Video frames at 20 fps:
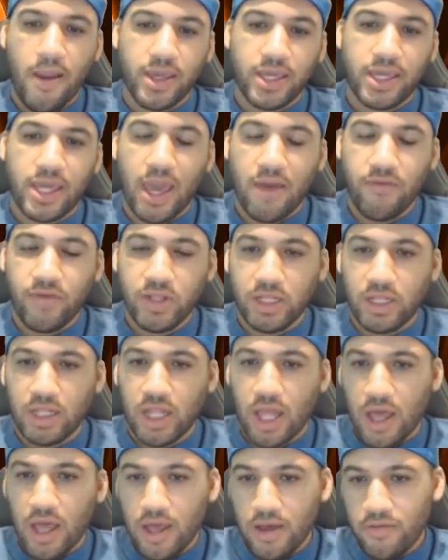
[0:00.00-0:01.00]
Kevin
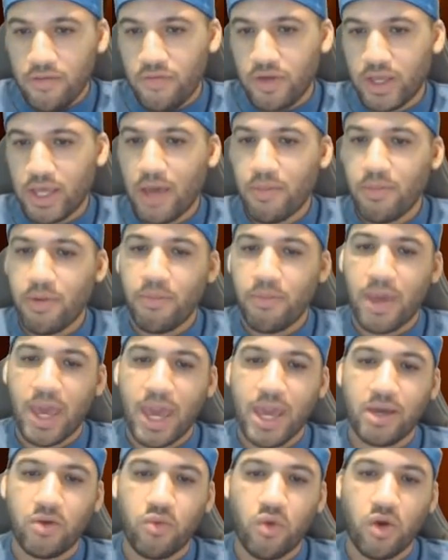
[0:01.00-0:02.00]
Love coming
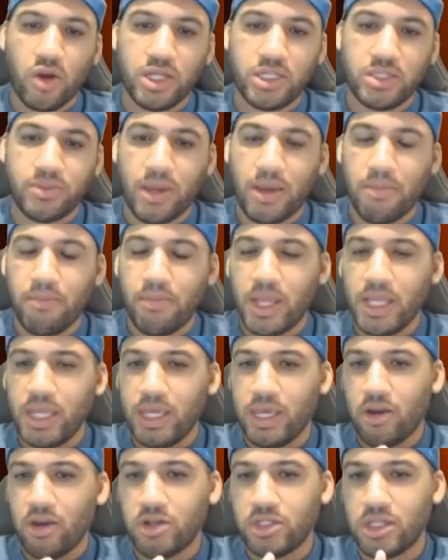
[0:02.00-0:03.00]
back where he spent many
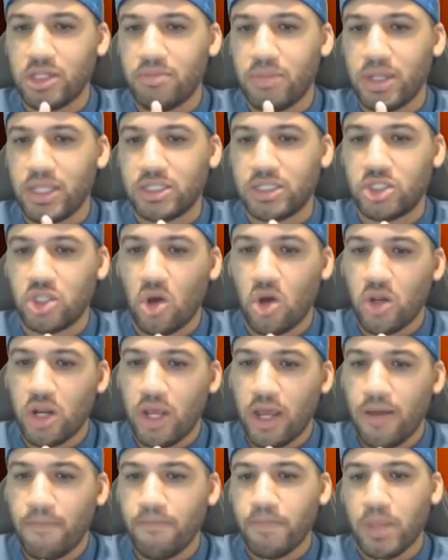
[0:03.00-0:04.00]
years in
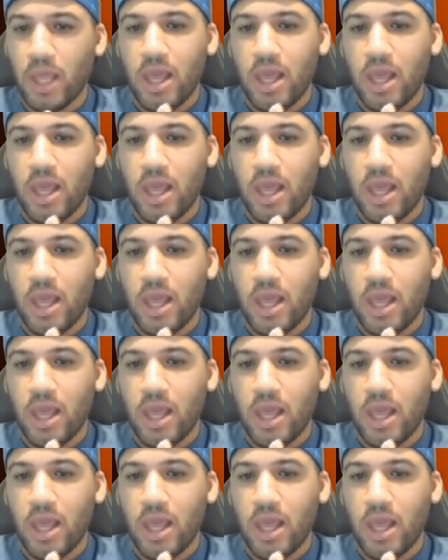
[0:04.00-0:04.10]
Minnesota.